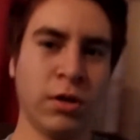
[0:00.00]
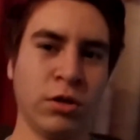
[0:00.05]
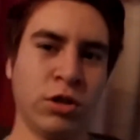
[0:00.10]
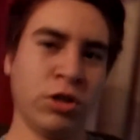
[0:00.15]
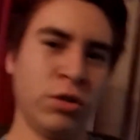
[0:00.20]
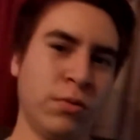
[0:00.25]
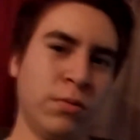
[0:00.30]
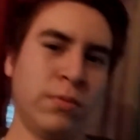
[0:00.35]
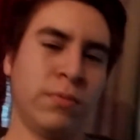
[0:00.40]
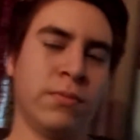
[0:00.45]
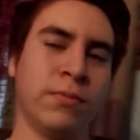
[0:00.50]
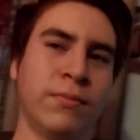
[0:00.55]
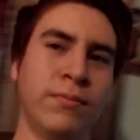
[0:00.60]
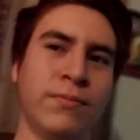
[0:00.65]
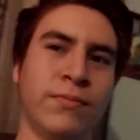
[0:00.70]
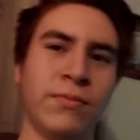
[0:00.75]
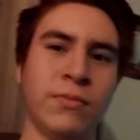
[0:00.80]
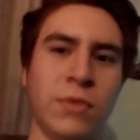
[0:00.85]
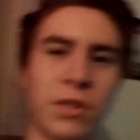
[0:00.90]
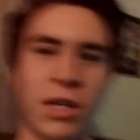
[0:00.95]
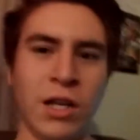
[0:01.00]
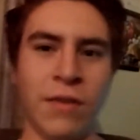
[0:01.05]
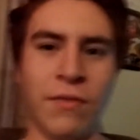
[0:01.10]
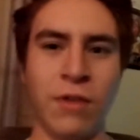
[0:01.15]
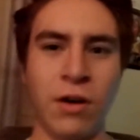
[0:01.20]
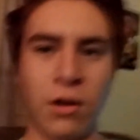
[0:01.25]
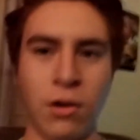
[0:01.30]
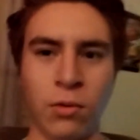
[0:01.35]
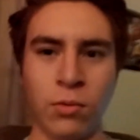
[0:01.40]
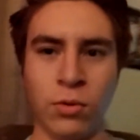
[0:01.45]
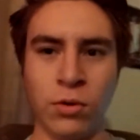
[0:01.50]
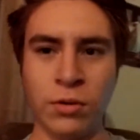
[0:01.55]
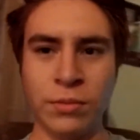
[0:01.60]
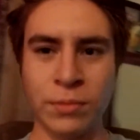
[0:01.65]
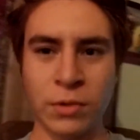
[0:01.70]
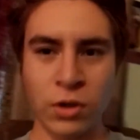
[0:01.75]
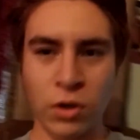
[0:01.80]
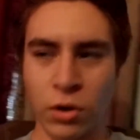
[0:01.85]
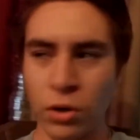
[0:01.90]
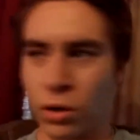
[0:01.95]
I just leave it in our
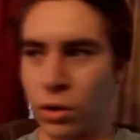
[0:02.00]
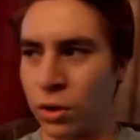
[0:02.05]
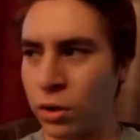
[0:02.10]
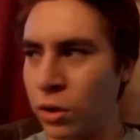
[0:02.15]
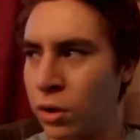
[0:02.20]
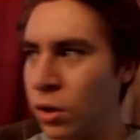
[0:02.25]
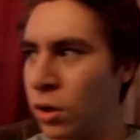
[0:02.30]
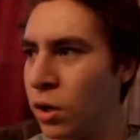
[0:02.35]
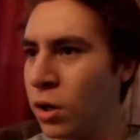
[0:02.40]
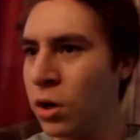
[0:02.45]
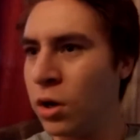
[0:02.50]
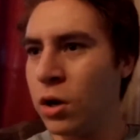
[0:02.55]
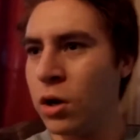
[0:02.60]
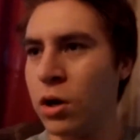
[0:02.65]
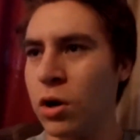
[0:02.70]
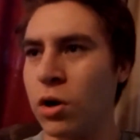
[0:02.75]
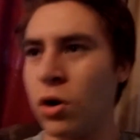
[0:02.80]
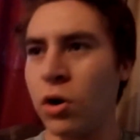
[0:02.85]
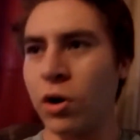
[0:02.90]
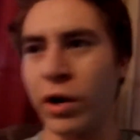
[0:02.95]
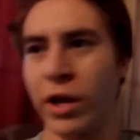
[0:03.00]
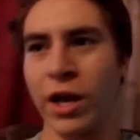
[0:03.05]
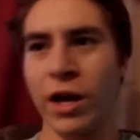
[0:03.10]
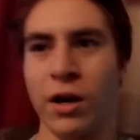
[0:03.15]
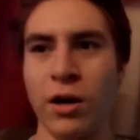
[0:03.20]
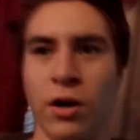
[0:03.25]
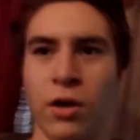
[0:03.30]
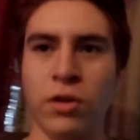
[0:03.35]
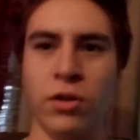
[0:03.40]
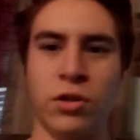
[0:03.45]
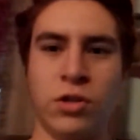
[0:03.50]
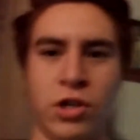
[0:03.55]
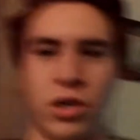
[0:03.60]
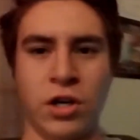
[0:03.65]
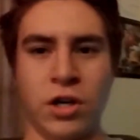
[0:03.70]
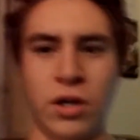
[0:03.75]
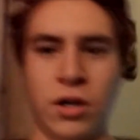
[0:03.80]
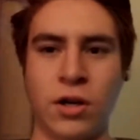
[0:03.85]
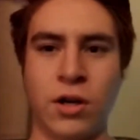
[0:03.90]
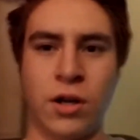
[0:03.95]
room, or get another
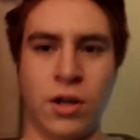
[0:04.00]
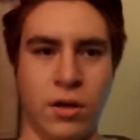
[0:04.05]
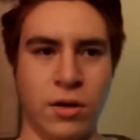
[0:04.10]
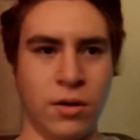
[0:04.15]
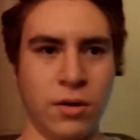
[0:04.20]
chair